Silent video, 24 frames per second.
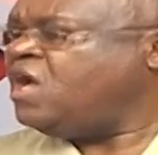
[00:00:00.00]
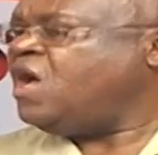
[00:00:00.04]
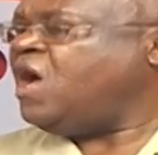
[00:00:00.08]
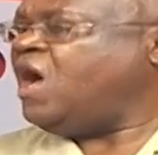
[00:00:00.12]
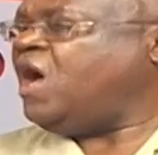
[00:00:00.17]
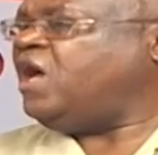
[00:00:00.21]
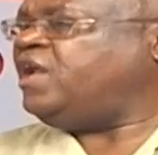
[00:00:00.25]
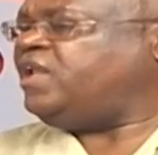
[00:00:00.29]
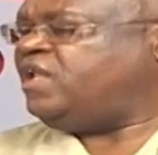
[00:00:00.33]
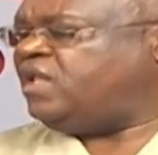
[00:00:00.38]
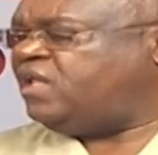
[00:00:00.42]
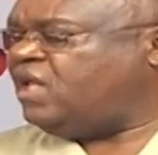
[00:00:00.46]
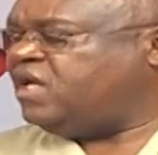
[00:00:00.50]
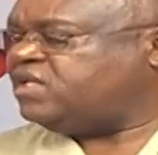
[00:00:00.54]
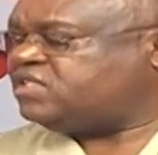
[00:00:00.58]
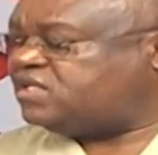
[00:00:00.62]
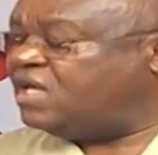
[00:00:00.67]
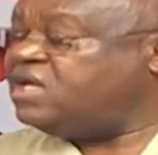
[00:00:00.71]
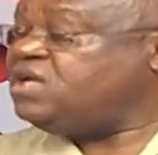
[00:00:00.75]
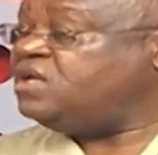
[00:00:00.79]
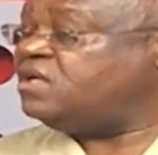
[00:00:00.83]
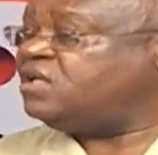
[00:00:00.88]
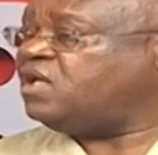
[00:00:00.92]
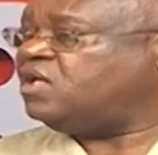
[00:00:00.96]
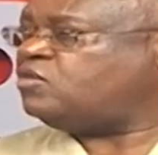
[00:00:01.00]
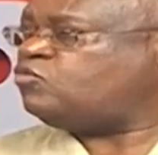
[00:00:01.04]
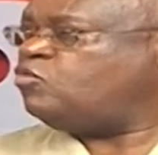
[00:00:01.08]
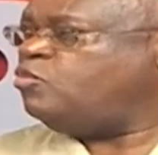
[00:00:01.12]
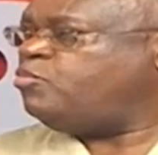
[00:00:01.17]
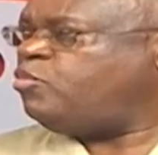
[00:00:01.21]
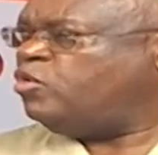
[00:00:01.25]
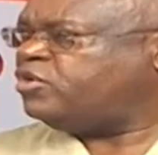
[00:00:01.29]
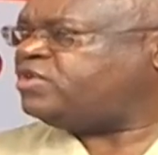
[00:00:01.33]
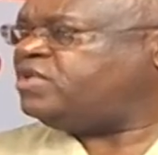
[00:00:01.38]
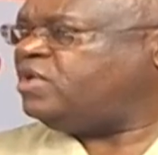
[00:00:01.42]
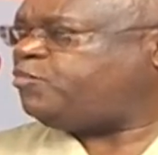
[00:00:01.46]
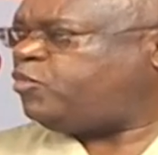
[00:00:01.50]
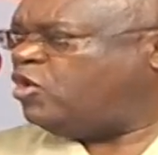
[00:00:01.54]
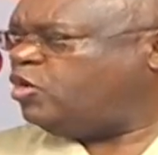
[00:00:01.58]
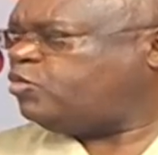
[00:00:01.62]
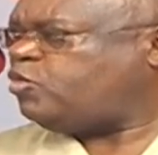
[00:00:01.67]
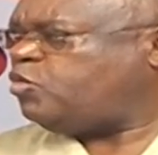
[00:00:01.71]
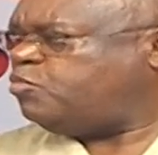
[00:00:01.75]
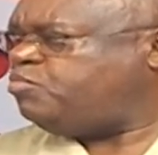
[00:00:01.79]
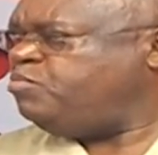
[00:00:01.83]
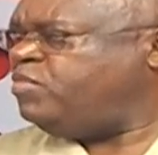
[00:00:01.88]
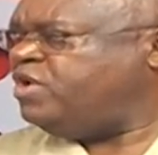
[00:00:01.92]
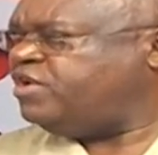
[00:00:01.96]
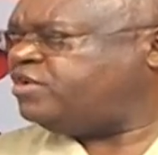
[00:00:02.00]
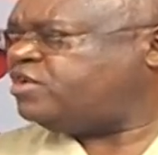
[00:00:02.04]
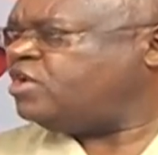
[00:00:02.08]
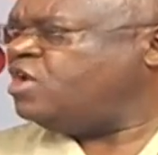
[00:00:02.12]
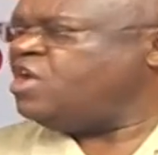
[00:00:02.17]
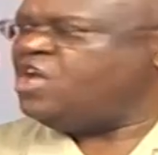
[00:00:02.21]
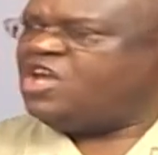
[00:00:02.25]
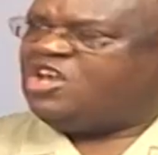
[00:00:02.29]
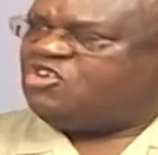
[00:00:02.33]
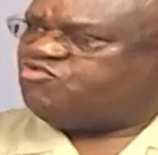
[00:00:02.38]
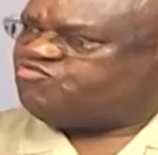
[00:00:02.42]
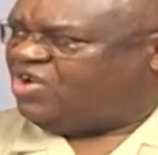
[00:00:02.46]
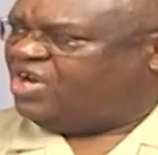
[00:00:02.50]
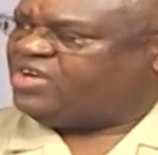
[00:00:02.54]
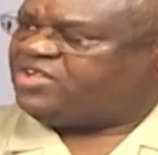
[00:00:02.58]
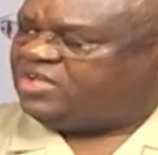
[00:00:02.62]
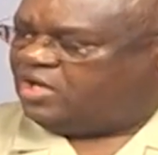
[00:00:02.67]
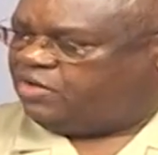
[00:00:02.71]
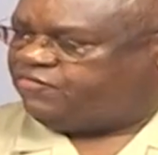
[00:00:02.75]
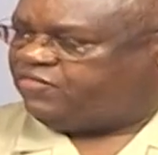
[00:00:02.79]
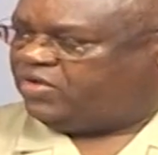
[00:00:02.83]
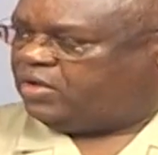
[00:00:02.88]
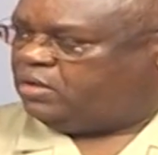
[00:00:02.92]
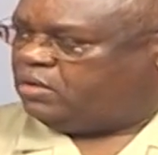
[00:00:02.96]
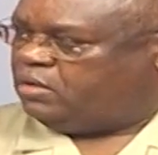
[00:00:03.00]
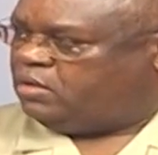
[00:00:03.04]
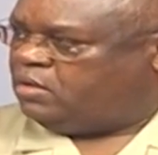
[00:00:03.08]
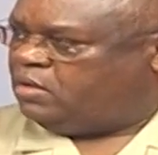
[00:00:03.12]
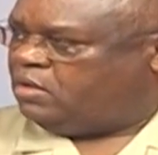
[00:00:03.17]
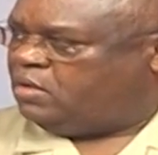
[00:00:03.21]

and they are saying that we bought the equipment in 2011.